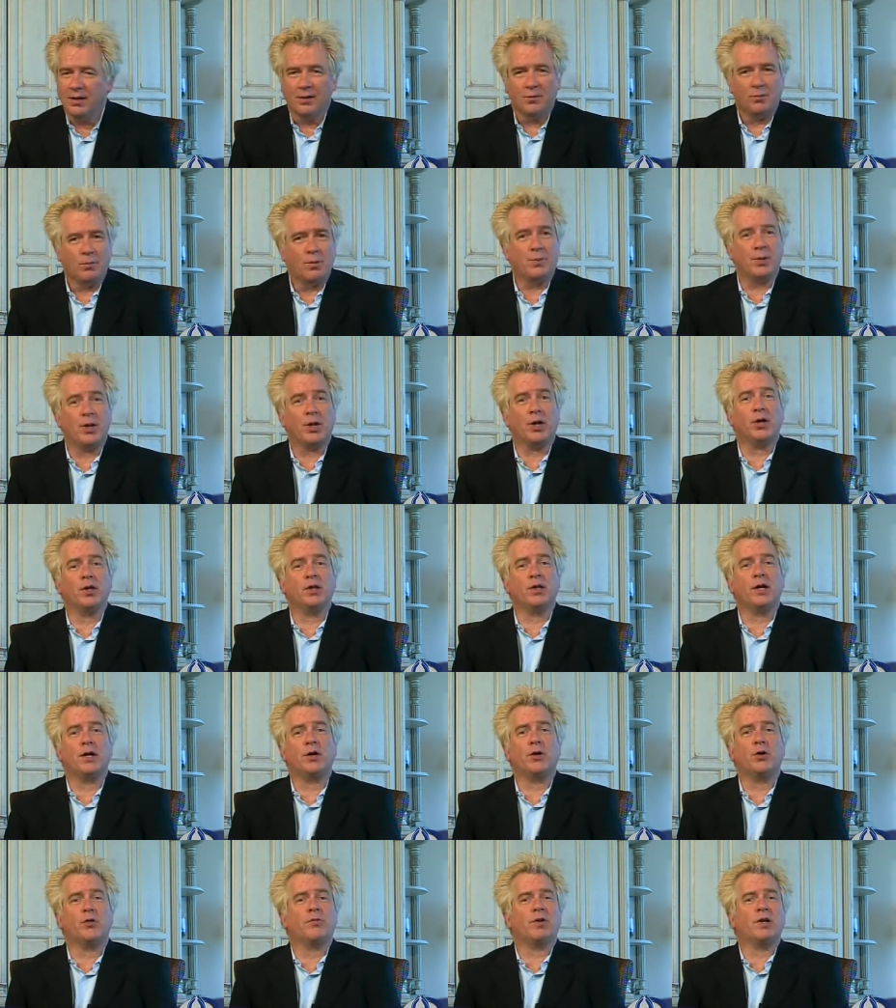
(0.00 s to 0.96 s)
We've been
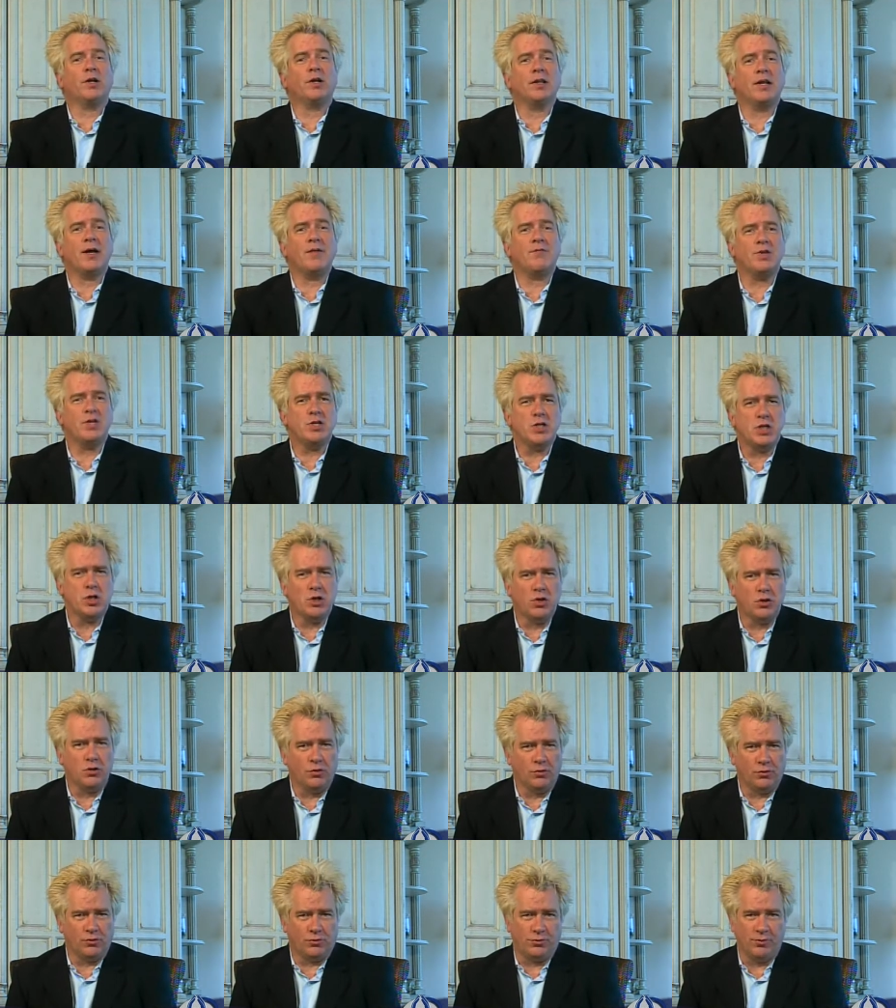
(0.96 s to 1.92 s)
online over 11
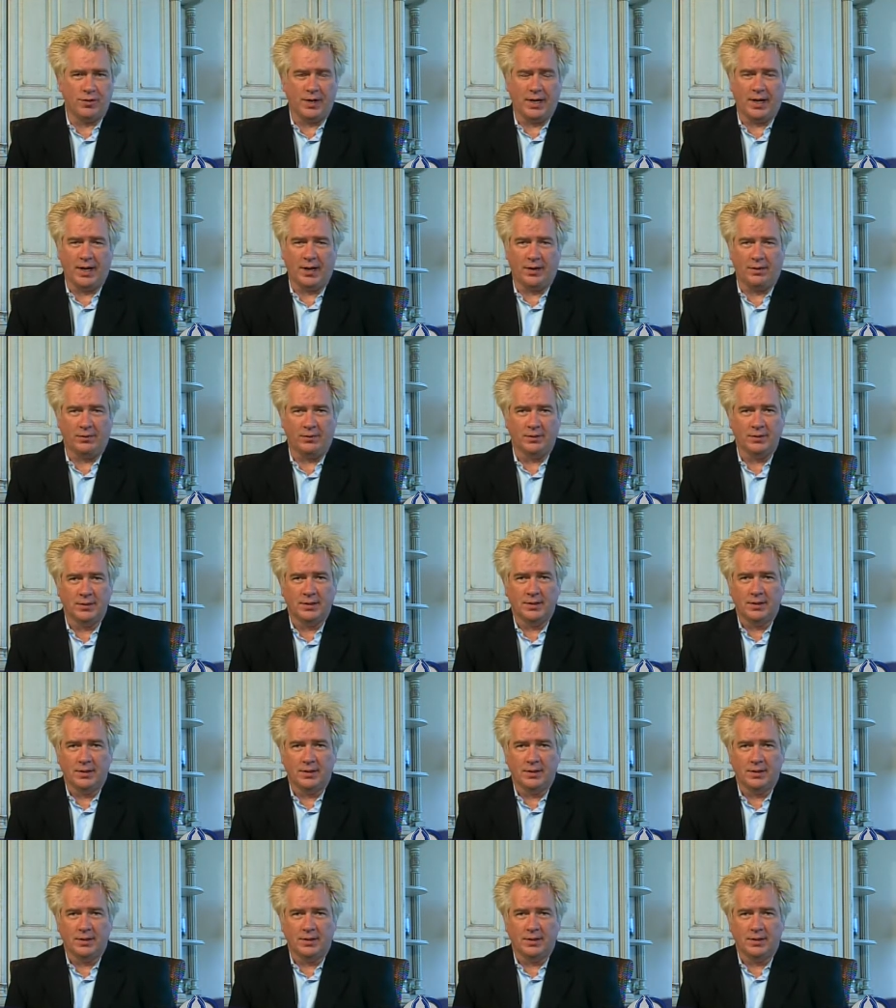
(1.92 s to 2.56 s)
years now.